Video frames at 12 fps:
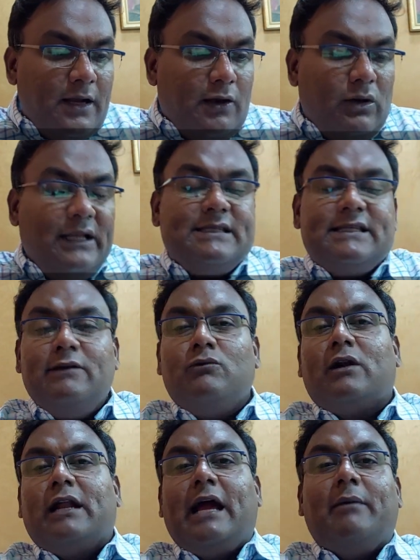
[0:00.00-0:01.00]
Now let's see
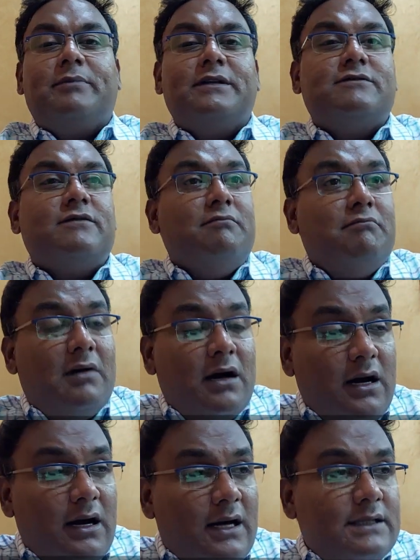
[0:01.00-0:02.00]
what happens when
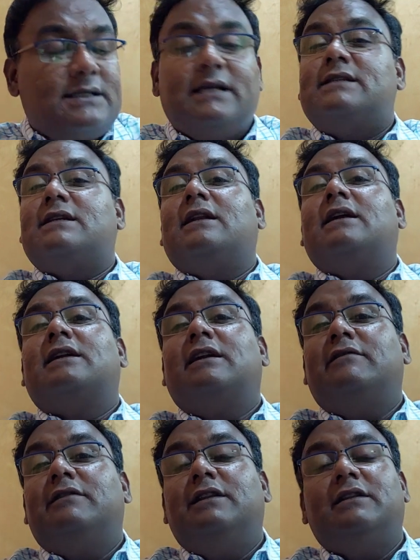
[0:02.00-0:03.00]
Mars gets
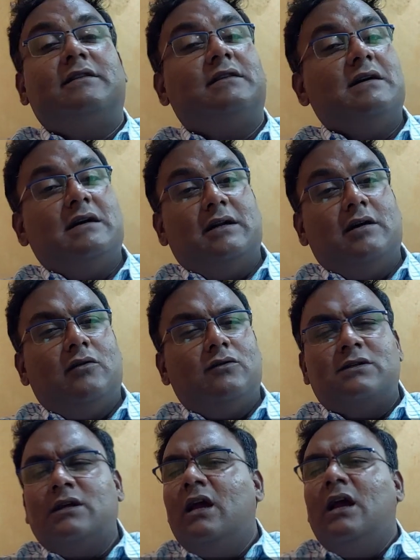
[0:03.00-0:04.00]
connected with the third house.